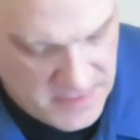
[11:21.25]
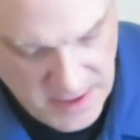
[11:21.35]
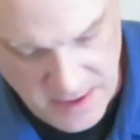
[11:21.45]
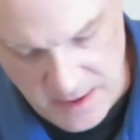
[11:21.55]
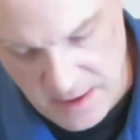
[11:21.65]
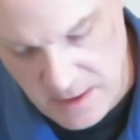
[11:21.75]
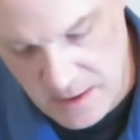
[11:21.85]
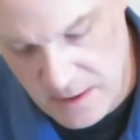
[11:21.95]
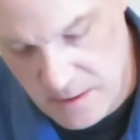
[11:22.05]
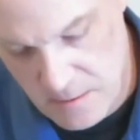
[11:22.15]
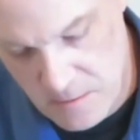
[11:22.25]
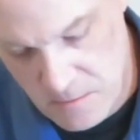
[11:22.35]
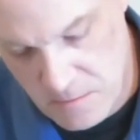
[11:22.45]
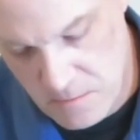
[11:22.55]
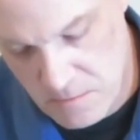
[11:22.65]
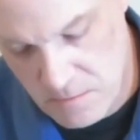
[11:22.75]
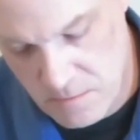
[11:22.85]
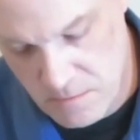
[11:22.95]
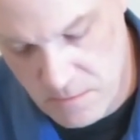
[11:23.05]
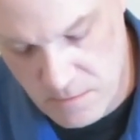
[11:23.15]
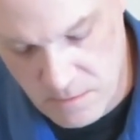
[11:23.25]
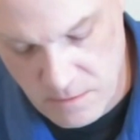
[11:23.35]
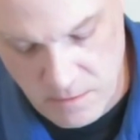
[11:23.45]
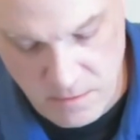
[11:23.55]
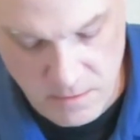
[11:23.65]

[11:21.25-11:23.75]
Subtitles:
(silence)